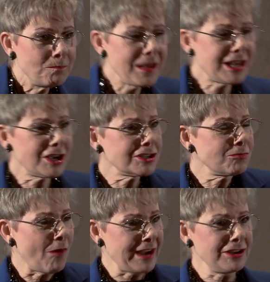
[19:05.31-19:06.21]

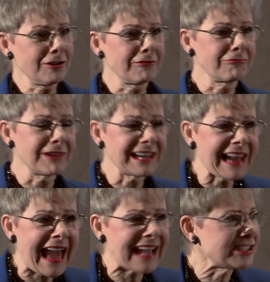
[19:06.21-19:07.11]
Because when you're
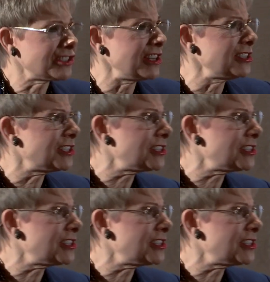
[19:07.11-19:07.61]
relaxed and